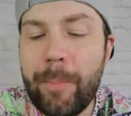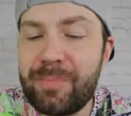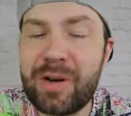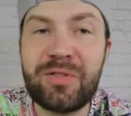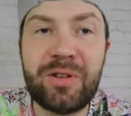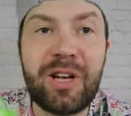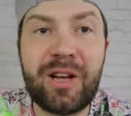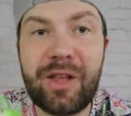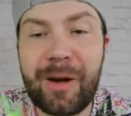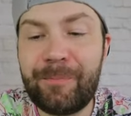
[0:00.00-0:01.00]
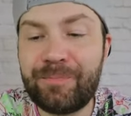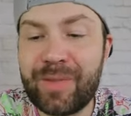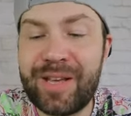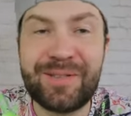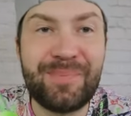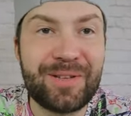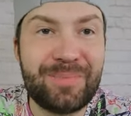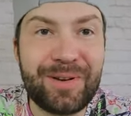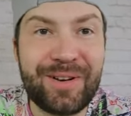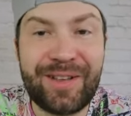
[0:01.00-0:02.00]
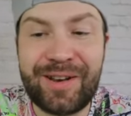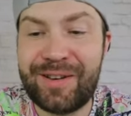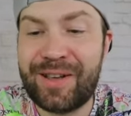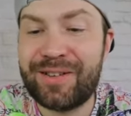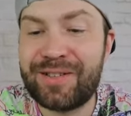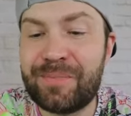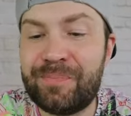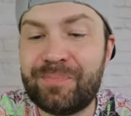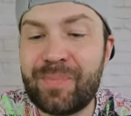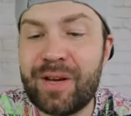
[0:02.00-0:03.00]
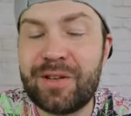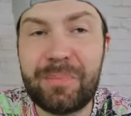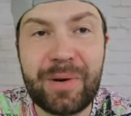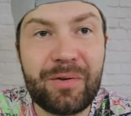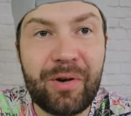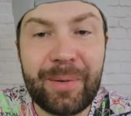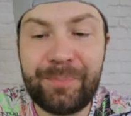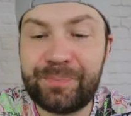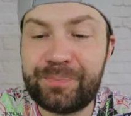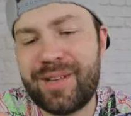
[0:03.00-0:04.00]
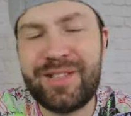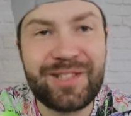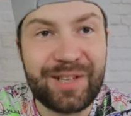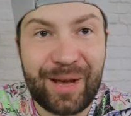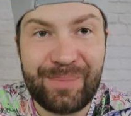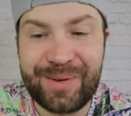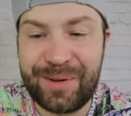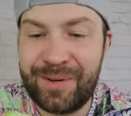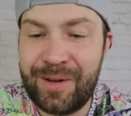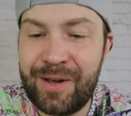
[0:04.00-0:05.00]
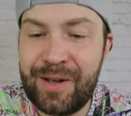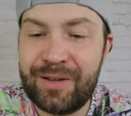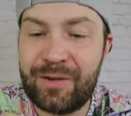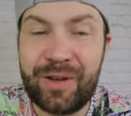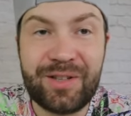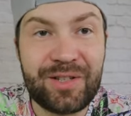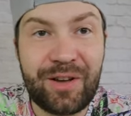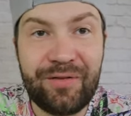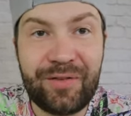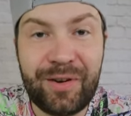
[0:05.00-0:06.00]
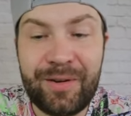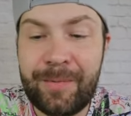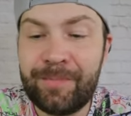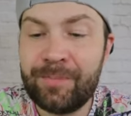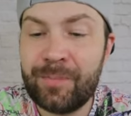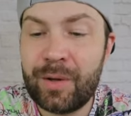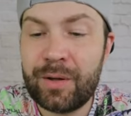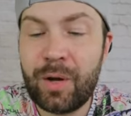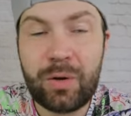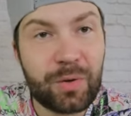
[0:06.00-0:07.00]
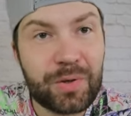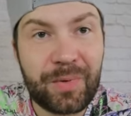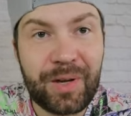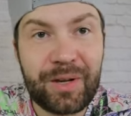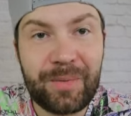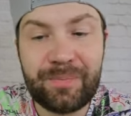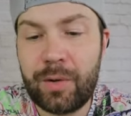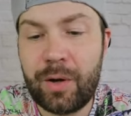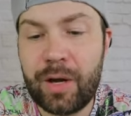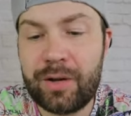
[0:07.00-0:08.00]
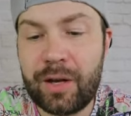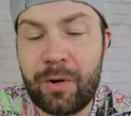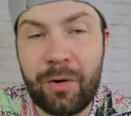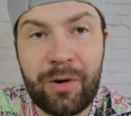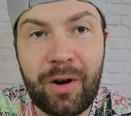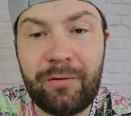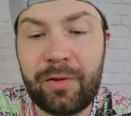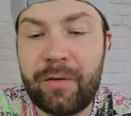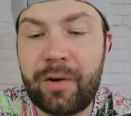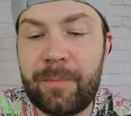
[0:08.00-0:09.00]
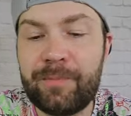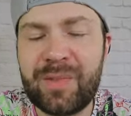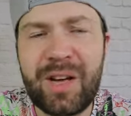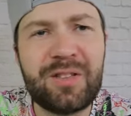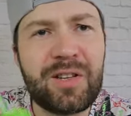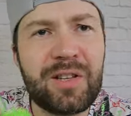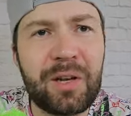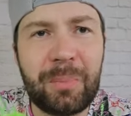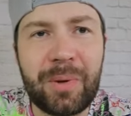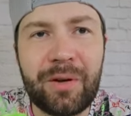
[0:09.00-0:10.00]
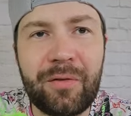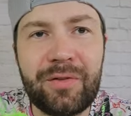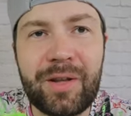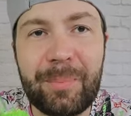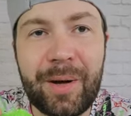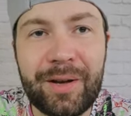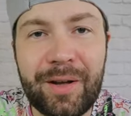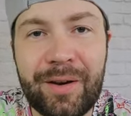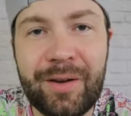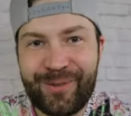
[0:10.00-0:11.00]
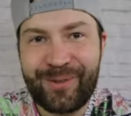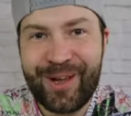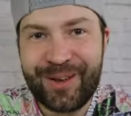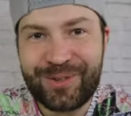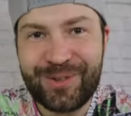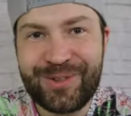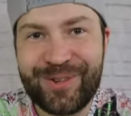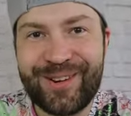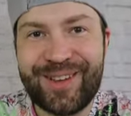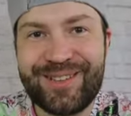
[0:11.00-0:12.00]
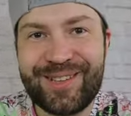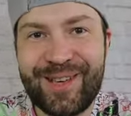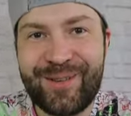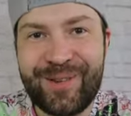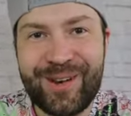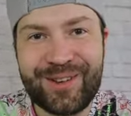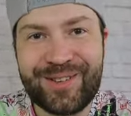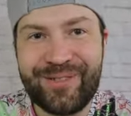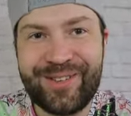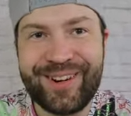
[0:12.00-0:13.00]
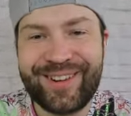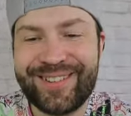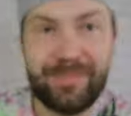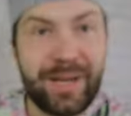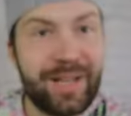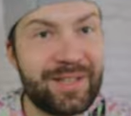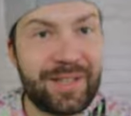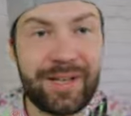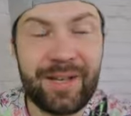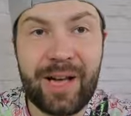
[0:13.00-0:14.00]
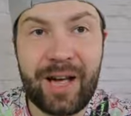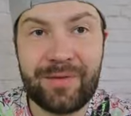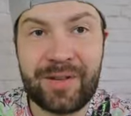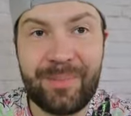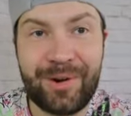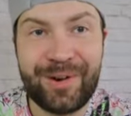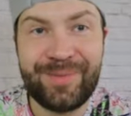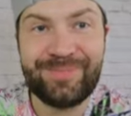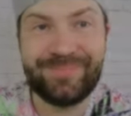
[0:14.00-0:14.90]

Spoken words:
Personally, I think it smells better than it tastes. It's a little bit dry. It's steamed, so it's soft. Not too sweet. You get that coconut flavor and just a little bit of the pandan. Kue Cucur is the winner so far. But let's see, I have some more.